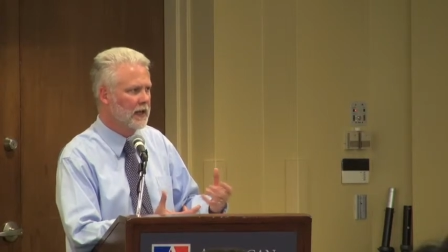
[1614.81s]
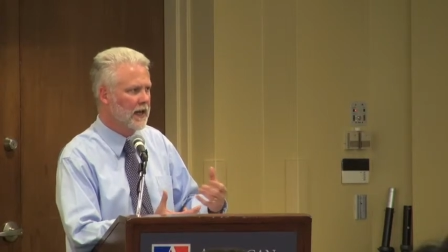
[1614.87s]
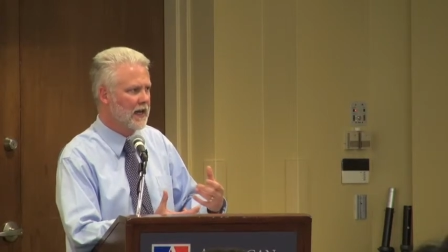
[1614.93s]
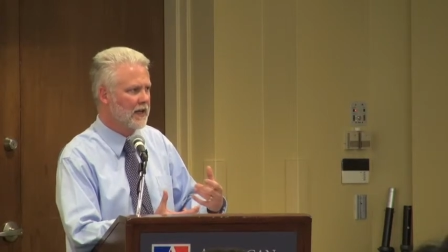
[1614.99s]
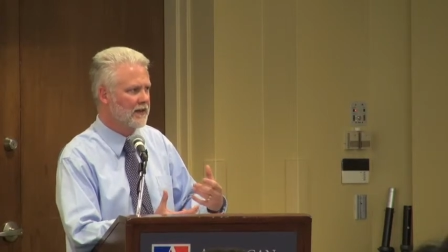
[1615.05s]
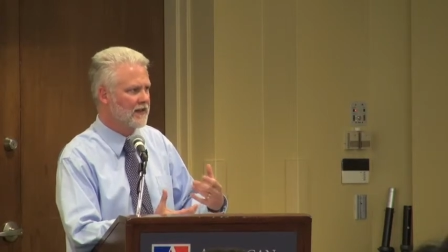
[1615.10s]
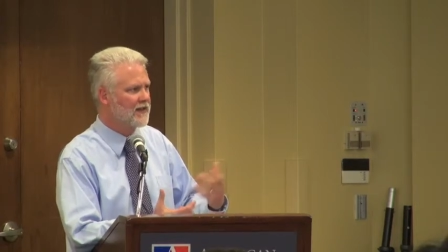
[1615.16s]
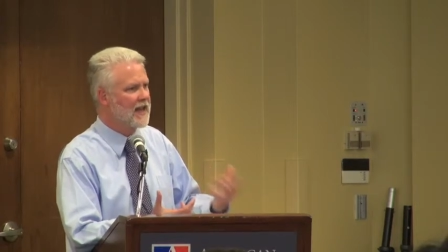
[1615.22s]

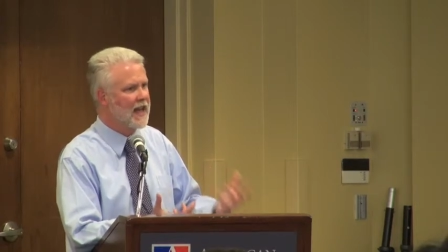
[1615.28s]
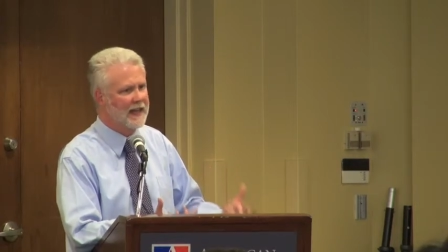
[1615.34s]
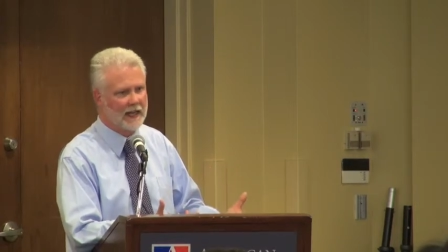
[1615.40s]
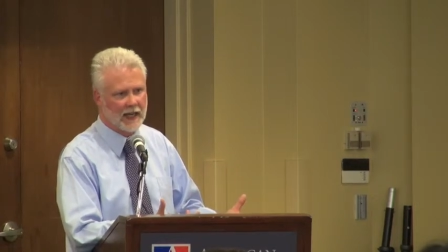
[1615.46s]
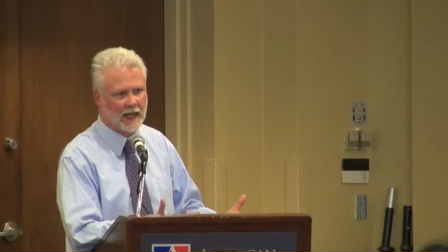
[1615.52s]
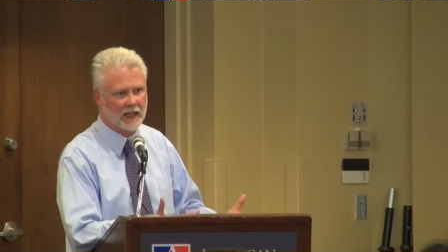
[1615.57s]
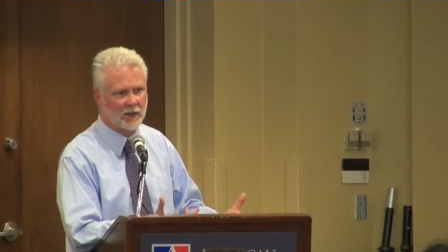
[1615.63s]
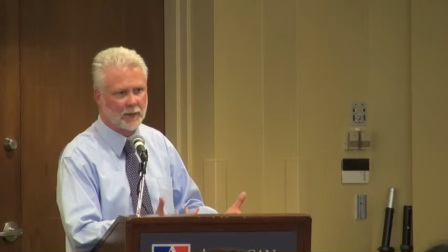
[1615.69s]
and
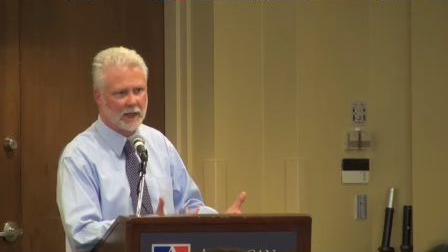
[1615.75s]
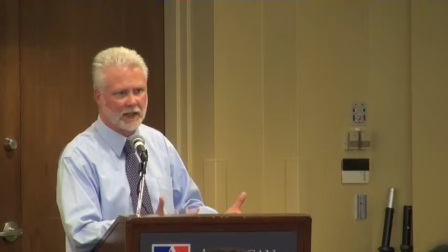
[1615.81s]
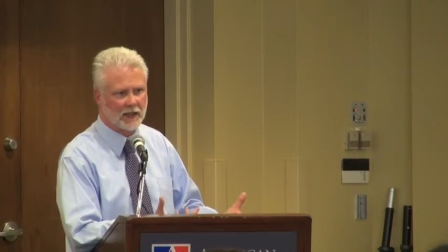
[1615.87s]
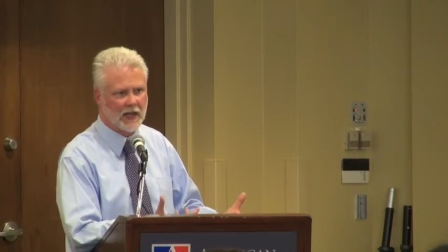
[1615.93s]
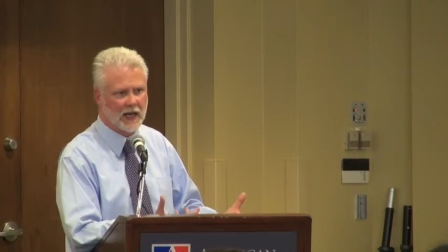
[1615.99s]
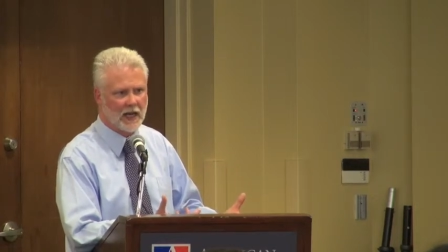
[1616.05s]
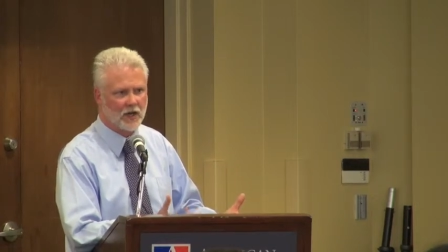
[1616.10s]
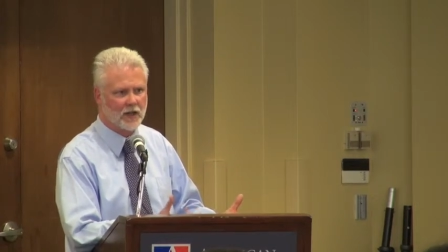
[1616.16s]
setting
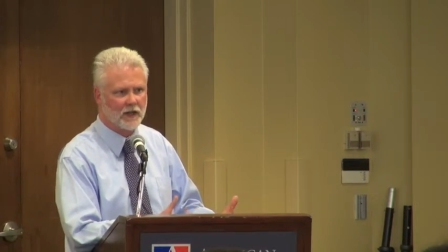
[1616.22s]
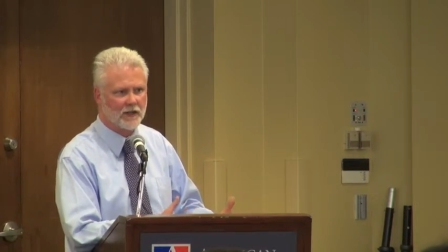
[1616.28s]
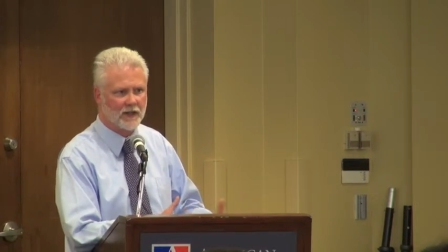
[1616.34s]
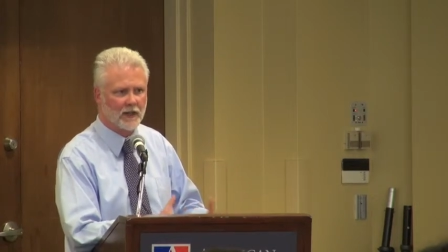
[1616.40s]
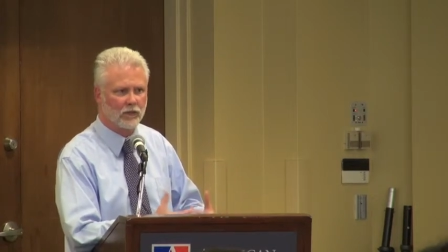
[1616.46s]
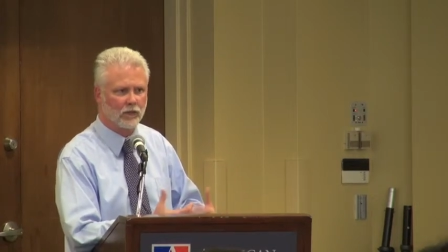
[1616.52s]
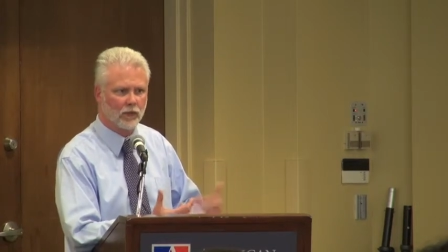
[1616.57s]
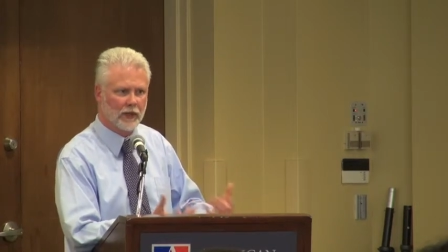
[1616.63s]

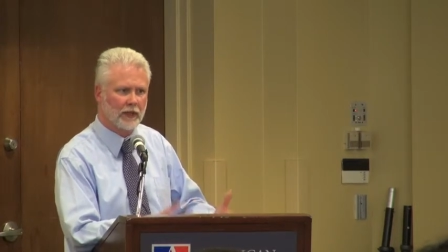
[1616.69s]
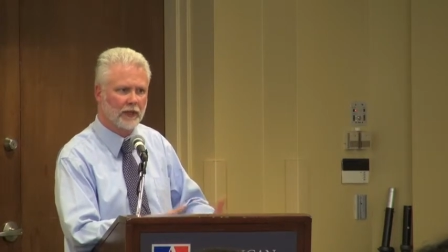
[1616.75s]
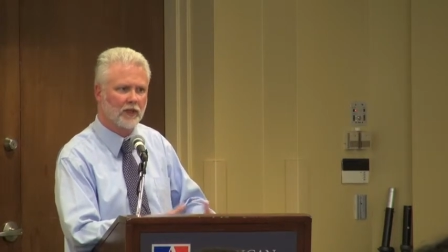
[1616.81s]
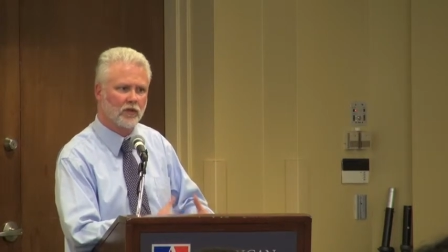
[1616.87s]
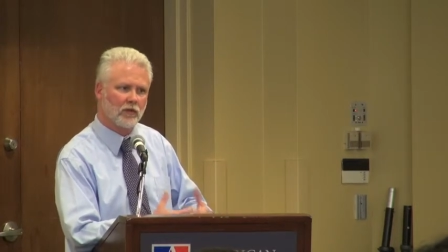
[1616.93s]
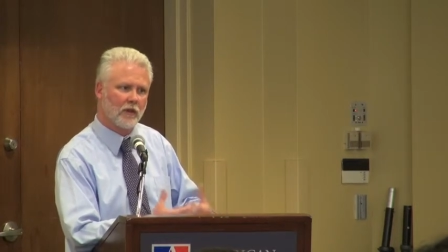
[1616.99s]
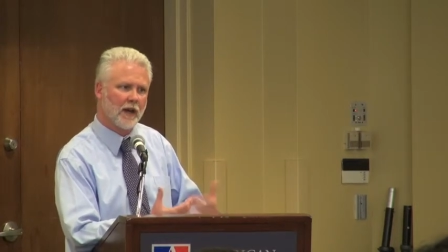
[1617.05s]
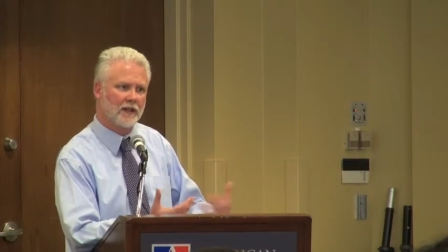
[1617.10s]
expectations and
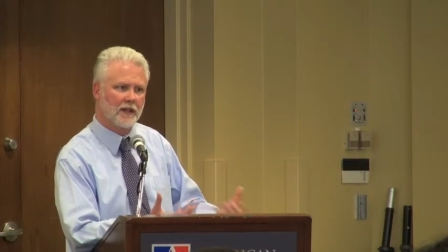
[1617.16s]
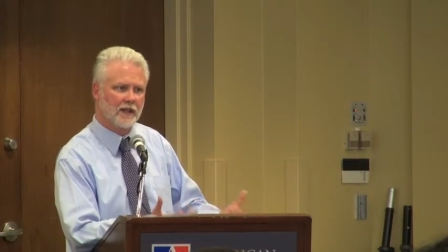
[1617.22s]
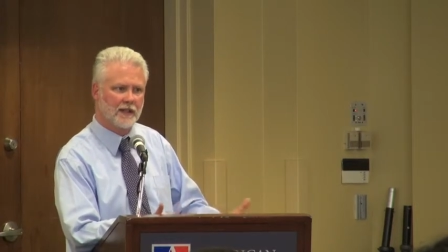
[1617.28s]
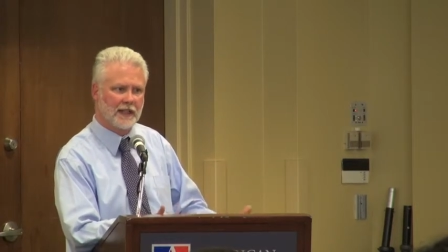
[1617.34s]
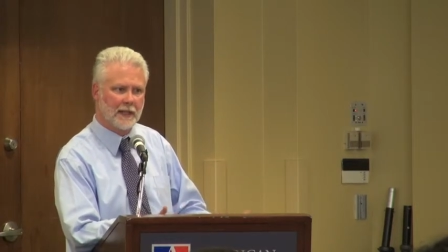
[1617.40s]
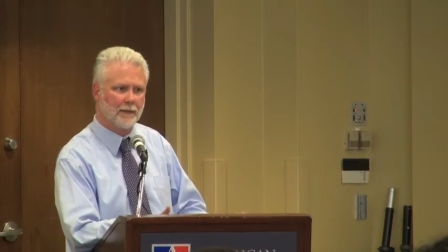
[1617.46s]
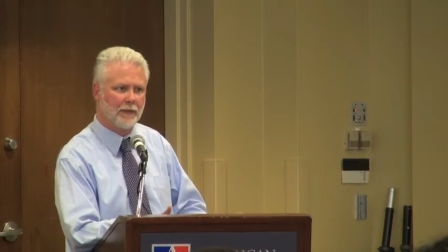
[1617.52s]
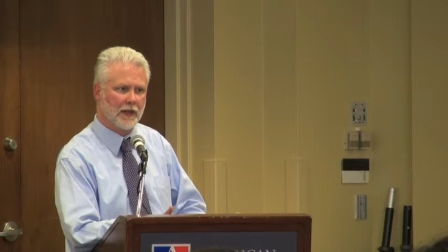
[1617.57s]
really trying to
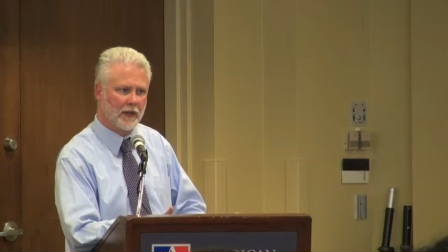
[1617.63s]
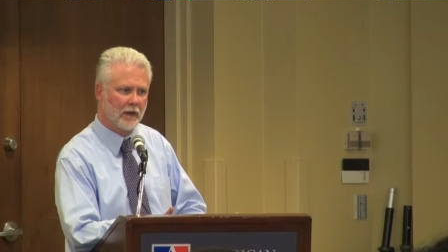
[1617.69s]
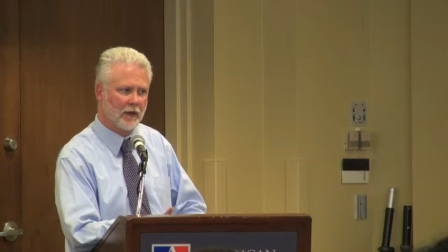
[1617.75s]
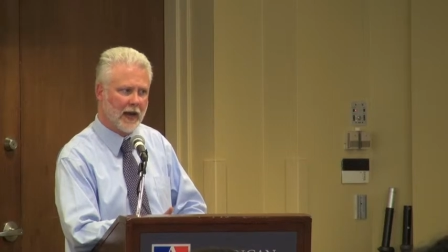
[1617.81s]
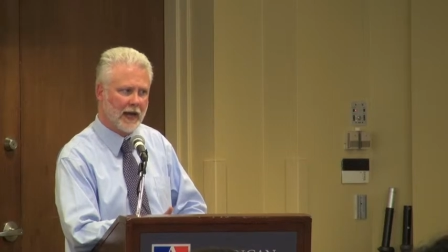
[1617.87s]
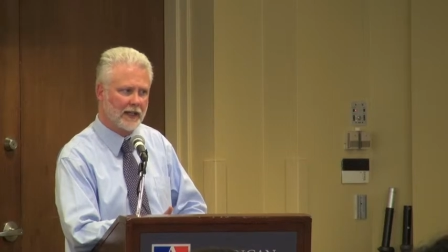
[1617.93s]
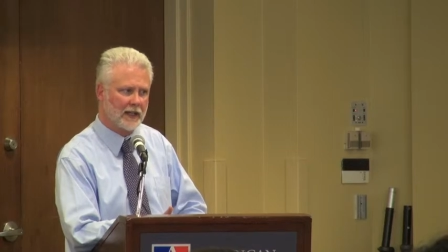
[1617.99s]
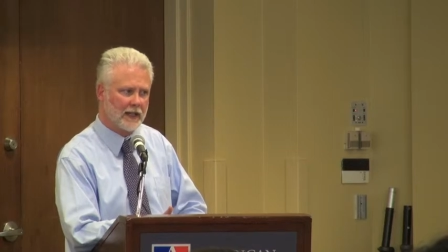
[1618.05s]
deepen
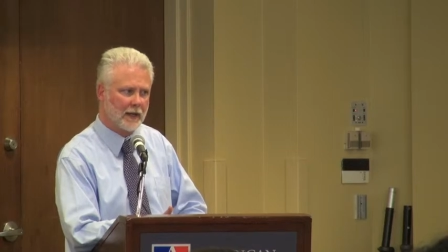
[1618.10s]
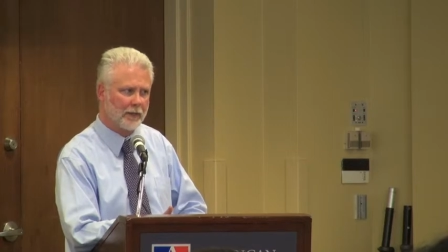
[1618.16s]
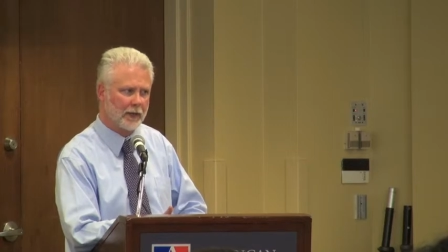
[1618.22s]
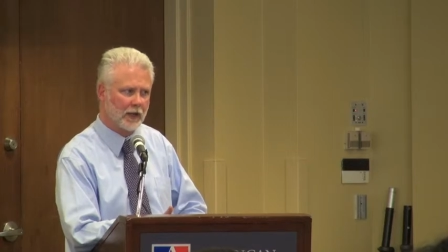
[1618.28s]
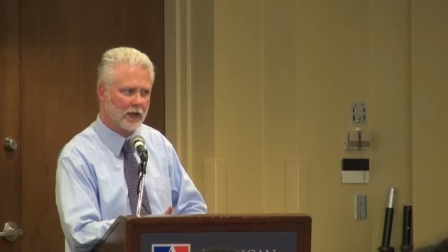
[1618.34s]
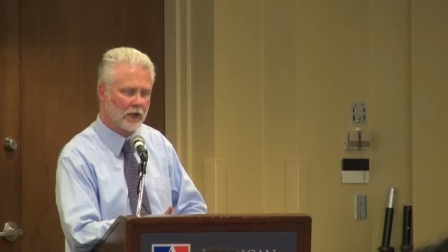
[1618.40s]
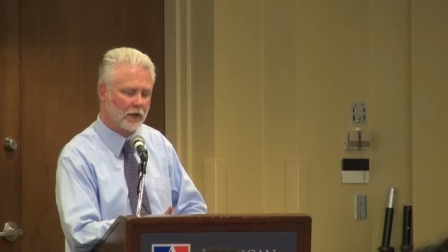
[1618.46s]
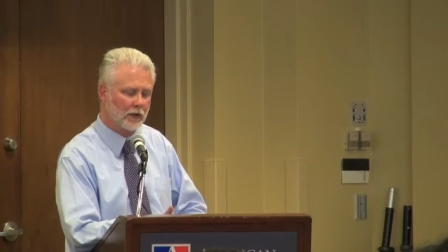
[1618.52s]
their
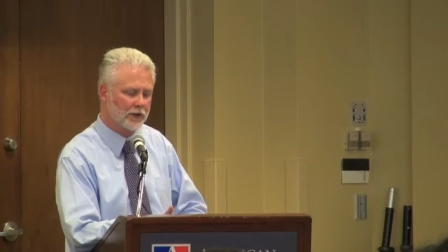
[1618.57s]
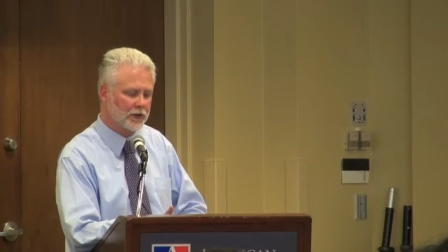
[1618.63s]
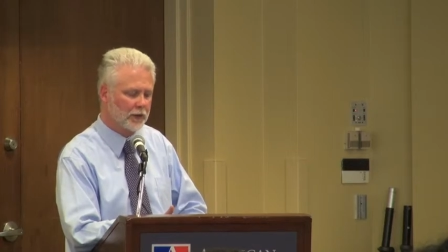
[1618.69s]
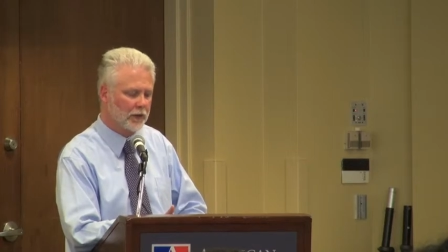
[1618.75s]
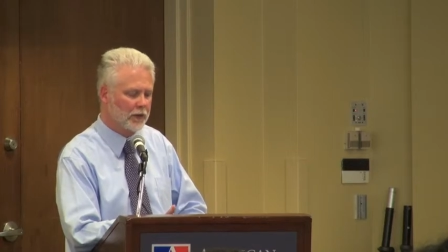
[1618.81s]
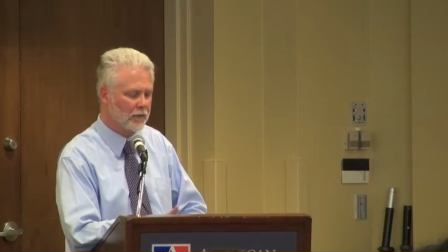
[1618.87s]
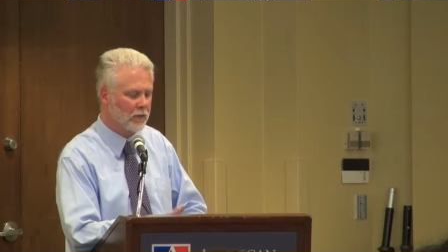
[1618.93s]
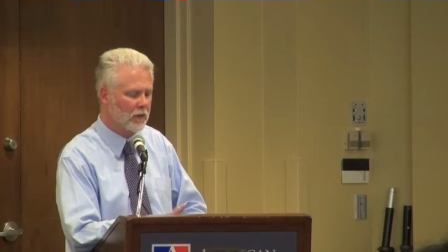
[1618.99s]
academic
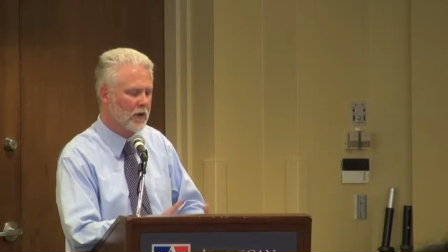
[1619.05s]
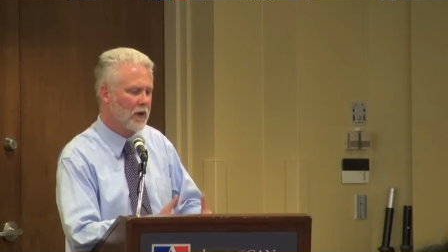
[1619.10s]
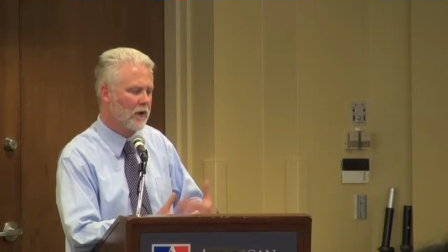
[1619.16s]
culture and